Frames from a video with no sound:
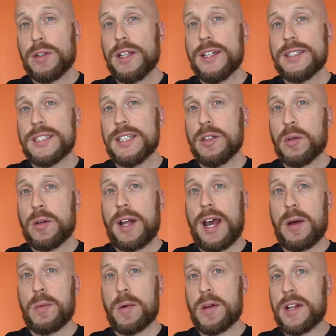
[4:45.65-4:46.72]
DC on
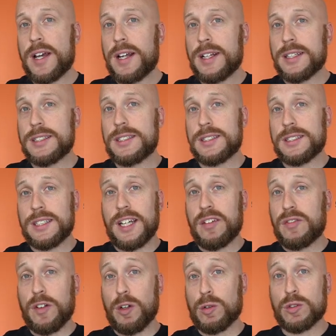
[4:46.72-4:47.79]
that one, and it's it
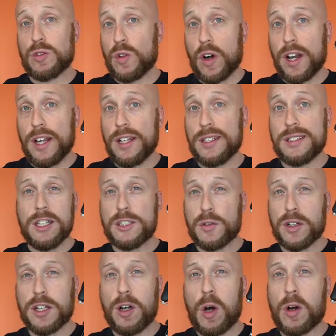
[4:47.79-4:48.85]
feels great. It's
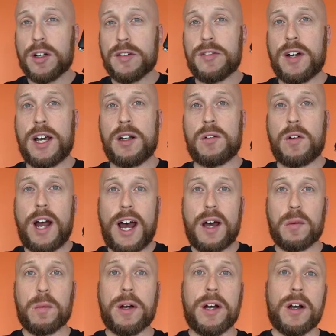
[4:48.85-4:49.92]
really hard to find a
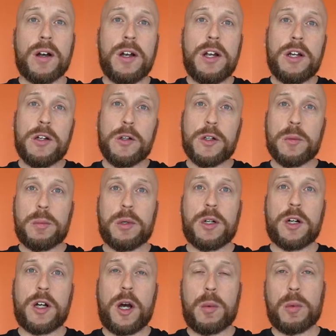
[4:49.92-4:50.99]
rod where you can put
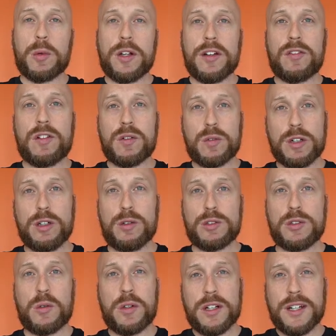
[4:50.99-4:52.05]
a couple different
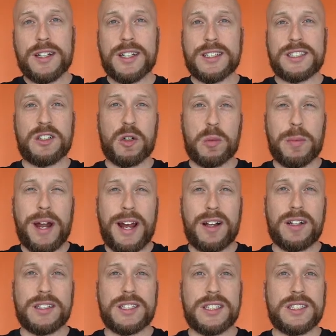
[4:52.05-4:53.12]
reels on it and it still
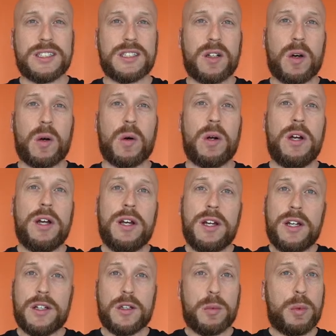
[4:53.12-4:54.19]
balances. So
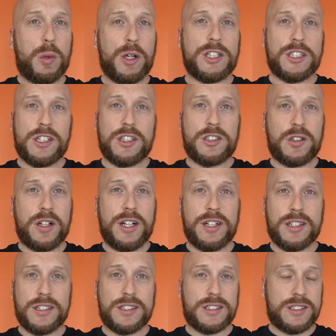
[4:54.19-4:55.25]
the Poison
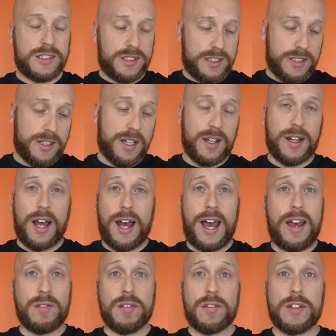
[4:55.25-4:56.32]
Adrena's I
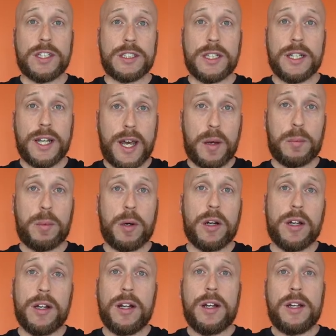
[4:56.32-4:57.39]
haven't fished it yet,
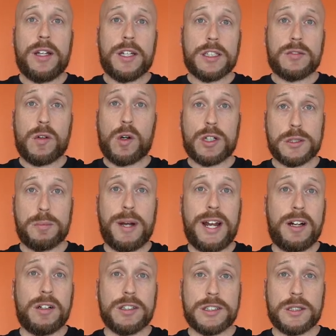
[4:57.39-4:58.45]
but as far as
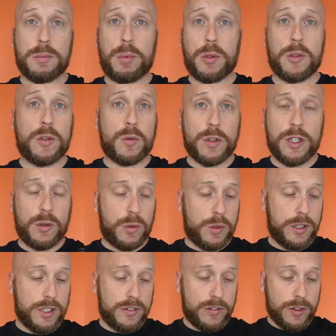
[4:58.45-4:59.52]
balance and putting a reel
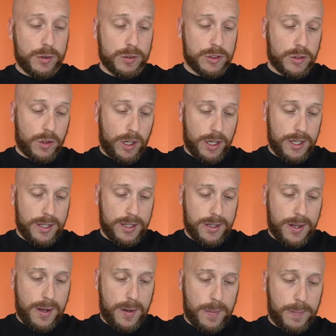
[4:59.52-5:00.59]
on it, it feels great.
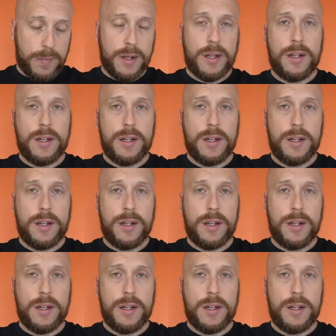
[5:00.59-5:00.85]
Um,